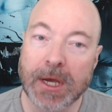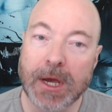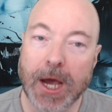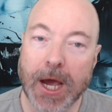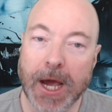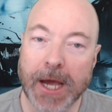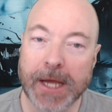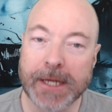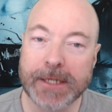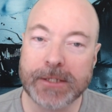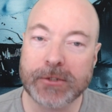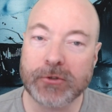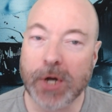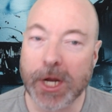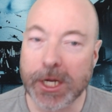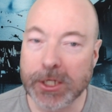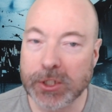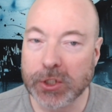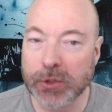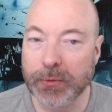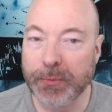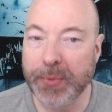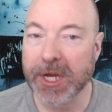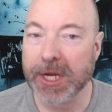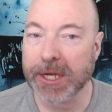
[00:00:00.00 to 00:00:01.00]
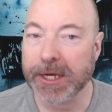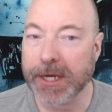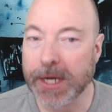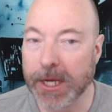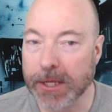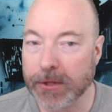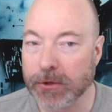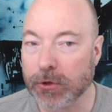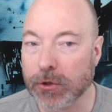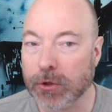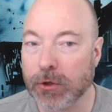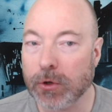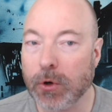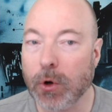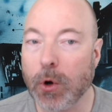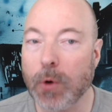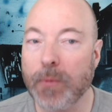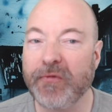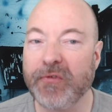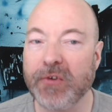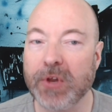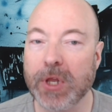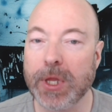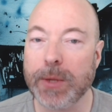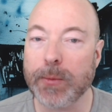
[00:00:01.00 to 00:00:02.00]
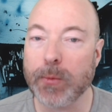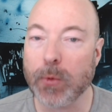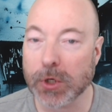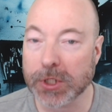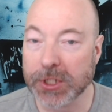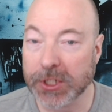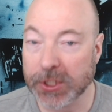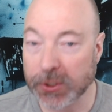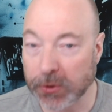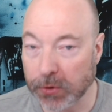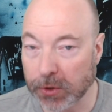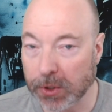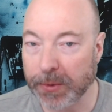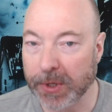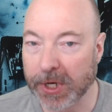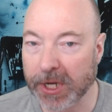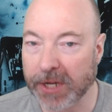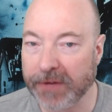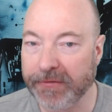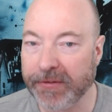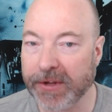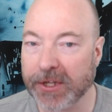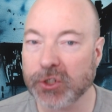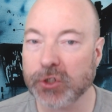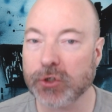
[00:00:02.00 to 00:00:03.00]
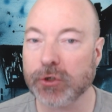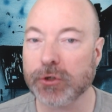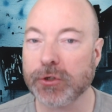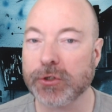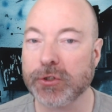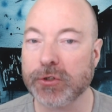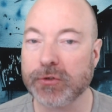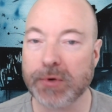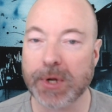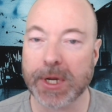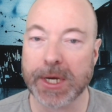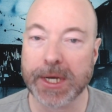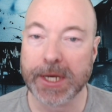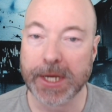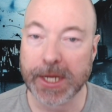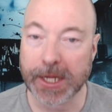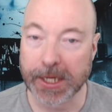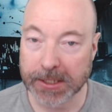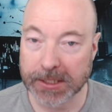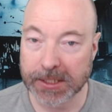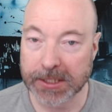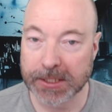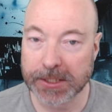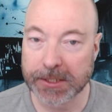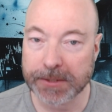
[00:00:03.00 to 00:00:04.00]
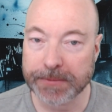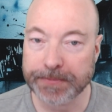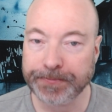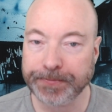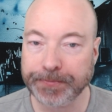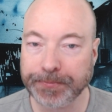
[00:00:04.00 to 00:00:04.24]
I tried to pick another, hopefully more suitable adventure to run next.